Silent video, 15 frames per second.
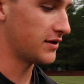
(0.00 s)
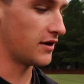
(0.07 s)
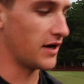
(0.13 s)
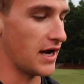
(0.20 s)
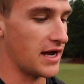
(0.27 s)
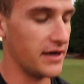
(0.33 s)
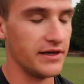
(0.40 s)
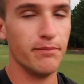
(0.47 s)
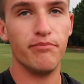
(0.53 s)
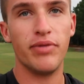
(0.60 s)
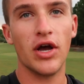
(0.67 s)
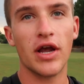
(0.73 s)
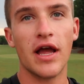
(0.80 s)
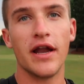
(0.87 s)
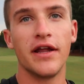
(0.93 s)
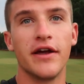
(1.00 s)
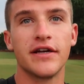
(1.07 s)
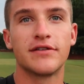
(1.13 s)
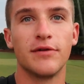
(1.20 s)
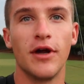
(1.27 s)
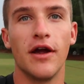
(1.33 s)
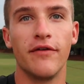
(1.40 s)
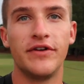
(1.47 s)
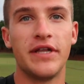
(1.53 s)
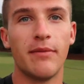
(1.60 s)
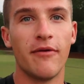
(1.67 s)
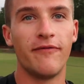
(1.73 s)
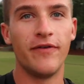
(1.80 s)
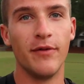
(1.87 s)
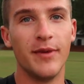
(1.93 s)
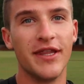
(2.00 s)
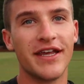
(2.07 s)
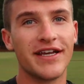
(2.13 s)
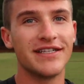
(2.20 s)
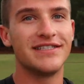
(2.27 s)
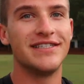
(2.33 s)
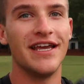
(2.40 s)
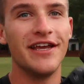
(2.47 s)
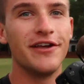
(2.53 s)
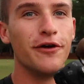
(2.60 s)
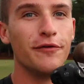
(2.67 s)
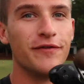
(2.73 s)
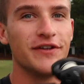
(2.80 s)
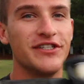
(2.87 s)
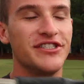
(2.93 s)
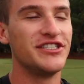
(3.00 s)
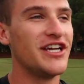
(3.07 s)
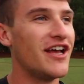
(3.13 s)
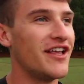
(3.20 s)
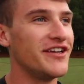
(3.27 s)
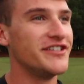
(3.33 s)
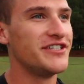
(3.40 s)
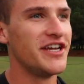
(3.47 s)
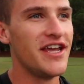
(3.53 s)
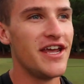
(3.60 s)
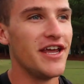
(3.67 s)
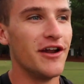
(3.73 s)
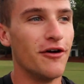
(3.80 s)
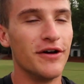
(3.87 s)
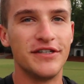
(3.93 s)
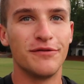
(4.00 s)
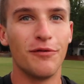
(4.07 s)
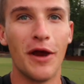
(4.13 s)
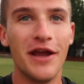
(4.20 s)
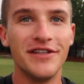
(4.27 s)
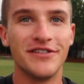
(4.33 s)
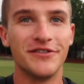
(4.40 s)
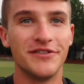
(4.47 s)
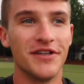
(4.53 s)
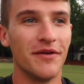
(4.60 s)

Sorry I had to bug out of here. I swear every time I'm filming like a Senko fishing challenge, it always rains or